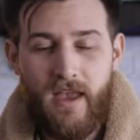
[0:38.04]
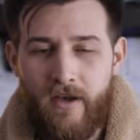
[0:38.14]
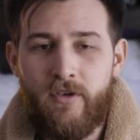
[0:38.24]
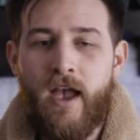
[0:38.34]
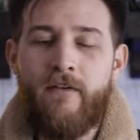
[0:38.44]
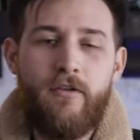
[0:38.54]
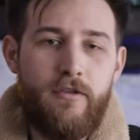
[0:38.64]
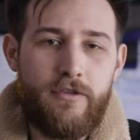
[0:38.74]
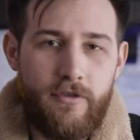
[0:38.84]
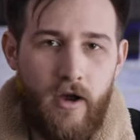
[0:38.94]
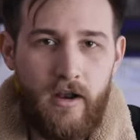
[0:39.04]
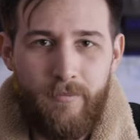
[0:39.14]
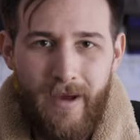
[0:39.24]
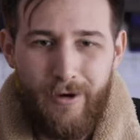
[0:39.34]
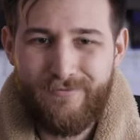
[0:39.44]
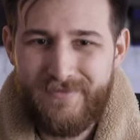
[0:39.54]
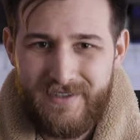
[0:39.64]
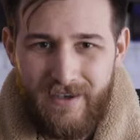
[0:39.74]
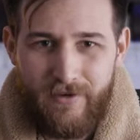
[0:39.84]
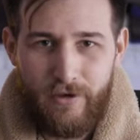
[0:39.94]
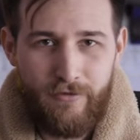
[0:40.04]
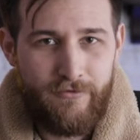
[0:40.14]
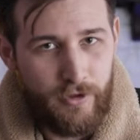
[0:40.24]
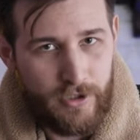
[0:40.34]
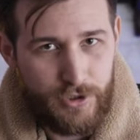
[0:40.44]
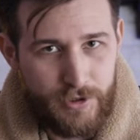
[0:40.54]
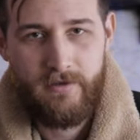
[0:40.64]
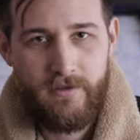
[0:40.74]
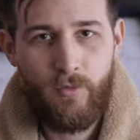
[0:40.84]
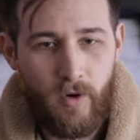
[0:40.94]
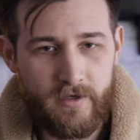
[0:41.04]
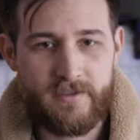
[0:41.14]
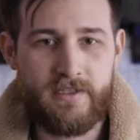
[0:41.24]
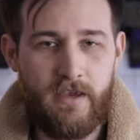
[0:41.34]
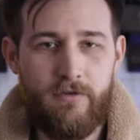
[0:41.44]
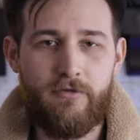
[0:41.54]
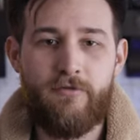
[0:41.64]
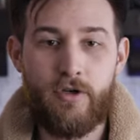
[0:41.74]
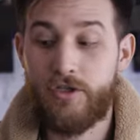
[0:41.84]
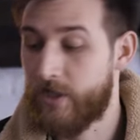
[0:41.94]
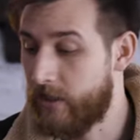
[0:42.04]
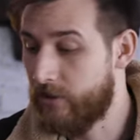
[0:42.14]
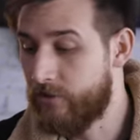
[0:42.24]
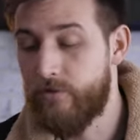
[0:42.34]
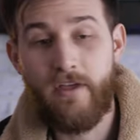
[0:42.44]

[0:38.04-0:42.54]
have you ever thought about saving your footage? You wanna save your footage and you do